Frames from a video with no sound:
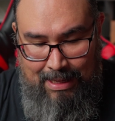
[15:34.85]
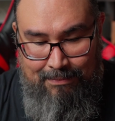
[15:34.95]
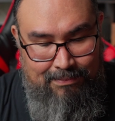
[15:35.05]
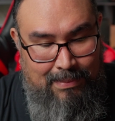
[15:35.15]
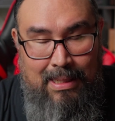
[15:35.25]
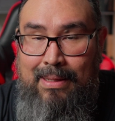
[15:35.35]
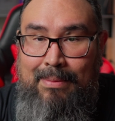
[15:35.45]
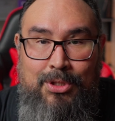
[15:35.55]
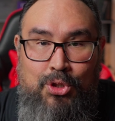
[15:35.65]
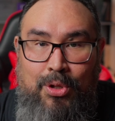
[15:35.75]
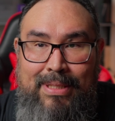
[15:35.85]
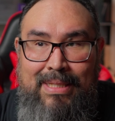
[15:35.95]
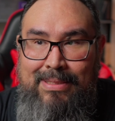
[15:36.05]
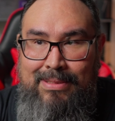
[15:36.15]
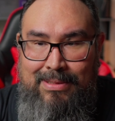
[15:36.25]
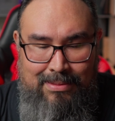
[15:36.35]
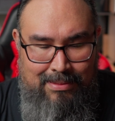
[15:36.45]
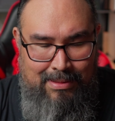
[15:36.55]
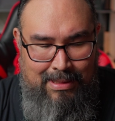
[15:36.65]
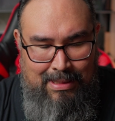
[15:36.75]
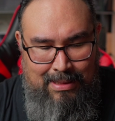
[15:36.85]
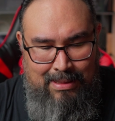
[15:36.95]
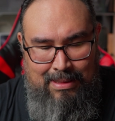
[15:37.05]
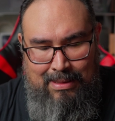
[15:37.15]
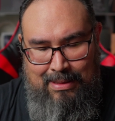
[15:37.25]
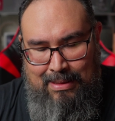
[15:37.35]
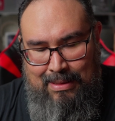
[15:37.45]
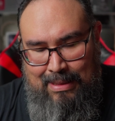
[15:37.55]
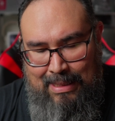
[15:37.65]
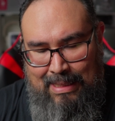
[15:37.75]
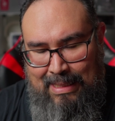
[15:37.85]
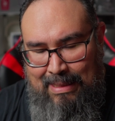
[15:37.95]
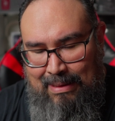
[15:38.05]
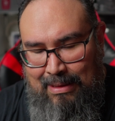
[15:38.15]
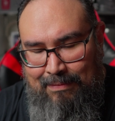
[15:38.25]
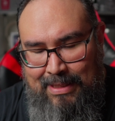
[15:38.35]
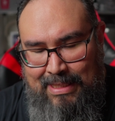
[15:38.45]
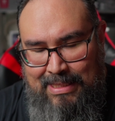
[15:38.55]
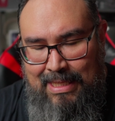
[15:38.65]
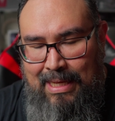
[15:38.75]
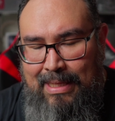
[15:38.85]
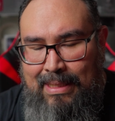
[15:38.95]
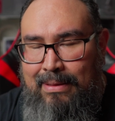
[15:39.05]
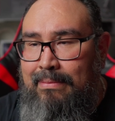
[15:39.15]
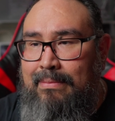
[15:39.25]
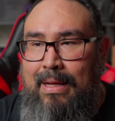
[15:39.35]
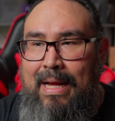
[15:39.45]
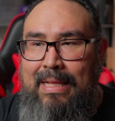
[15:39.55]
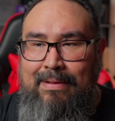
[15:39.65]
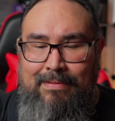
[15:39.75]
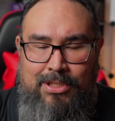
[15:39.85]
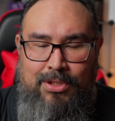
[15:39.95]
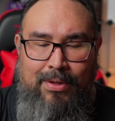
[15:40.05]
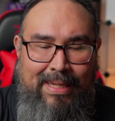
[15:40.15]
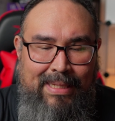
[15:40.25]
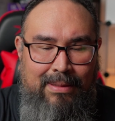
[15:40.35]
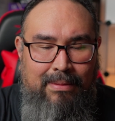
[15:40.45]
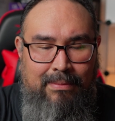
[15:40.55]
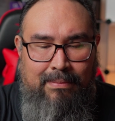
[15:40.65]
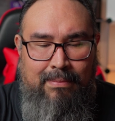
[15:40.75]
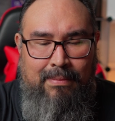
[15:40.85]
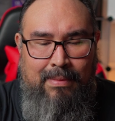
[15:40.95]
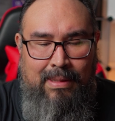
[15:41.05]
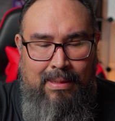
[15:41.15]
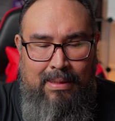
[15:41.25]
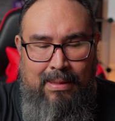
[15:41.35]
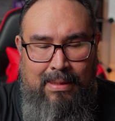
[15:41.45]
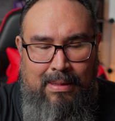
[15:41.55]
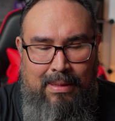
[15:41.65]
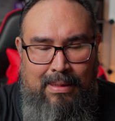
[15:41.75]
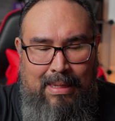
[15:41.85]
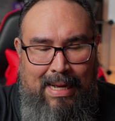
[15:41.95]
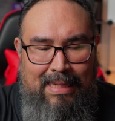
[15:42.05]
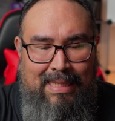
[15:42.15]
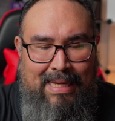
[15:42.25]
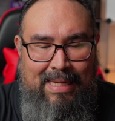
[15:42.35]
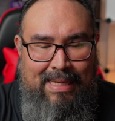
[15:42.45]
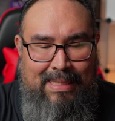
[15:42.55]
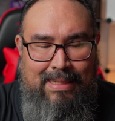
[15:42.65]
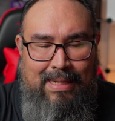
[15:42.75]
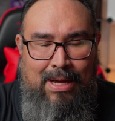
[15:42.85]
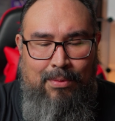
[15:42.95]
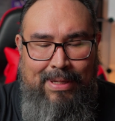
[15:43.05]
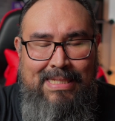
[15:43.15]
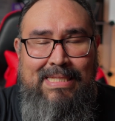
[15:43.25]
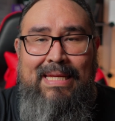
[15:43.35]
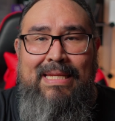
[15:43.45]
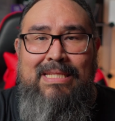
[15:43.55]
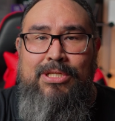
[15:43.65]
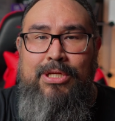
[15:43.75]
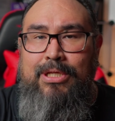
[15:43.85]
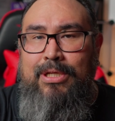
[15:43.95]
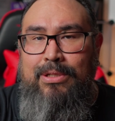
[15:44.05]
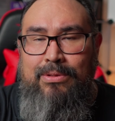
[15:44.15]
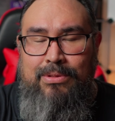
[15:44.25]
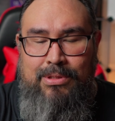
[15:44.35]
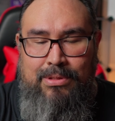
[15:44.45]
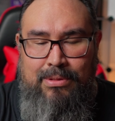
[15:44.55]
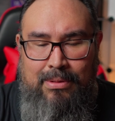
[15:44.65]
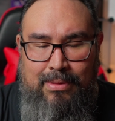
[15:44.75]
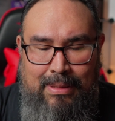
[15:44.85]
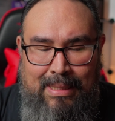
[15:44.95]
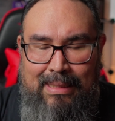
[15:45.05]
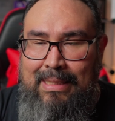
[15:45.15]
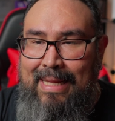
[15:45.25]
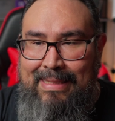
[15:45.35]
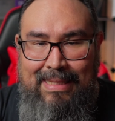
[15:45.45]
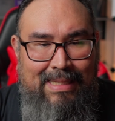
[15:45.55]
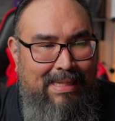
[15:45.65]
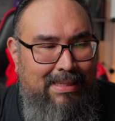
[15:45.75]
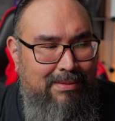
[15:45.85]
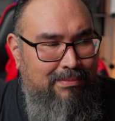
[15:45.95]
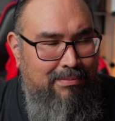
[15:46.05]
I'm enjoying this. I love the design. I love the screen. I like how easy it is to use. I like that